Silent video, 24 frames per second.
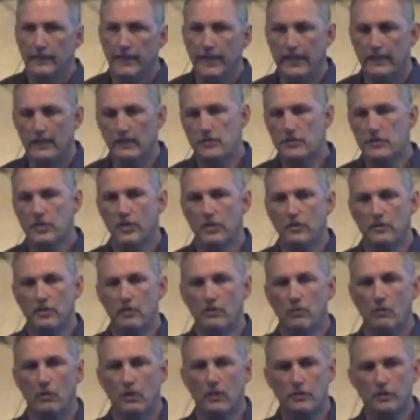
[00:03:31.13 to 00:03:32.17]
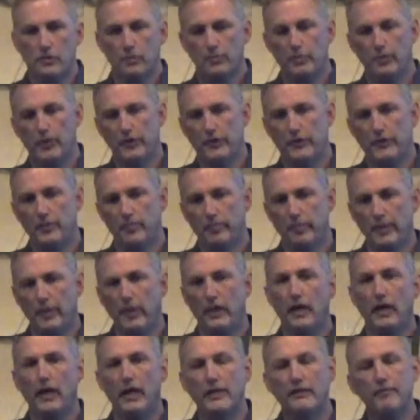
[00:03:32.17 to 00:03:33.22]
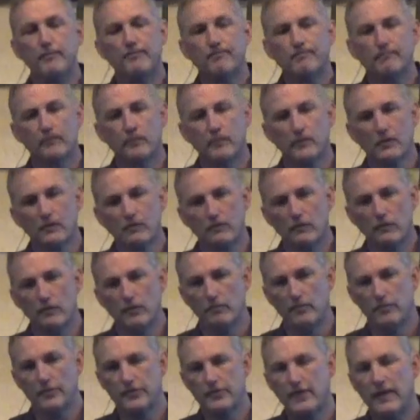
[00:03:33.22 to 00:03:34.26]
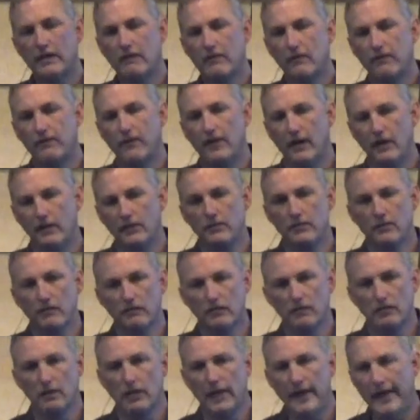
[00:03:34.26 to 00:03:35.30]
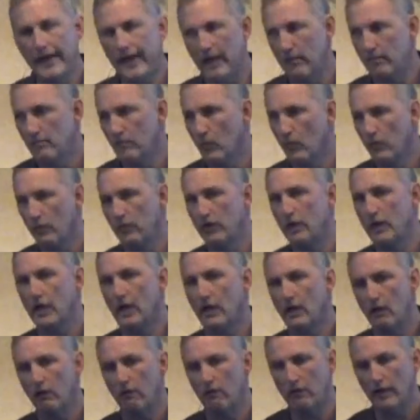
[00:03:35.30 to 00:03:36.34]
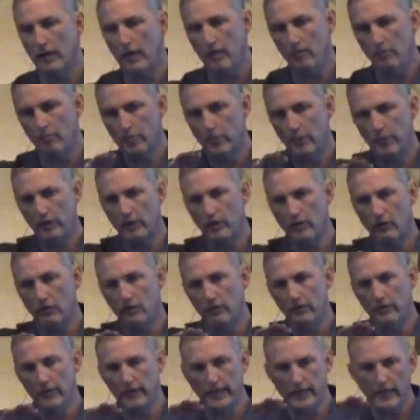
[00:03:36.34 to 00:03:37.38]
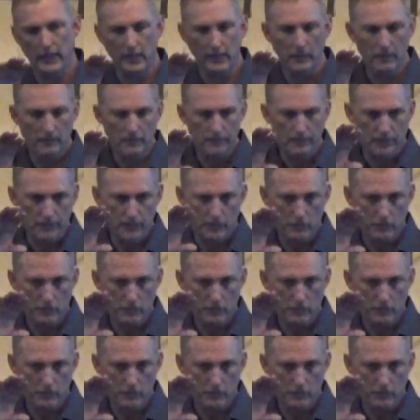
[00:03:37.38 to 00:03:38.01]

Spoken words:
And that decision was to put the blood from the sacrifice of the lamb or the goat and put it on the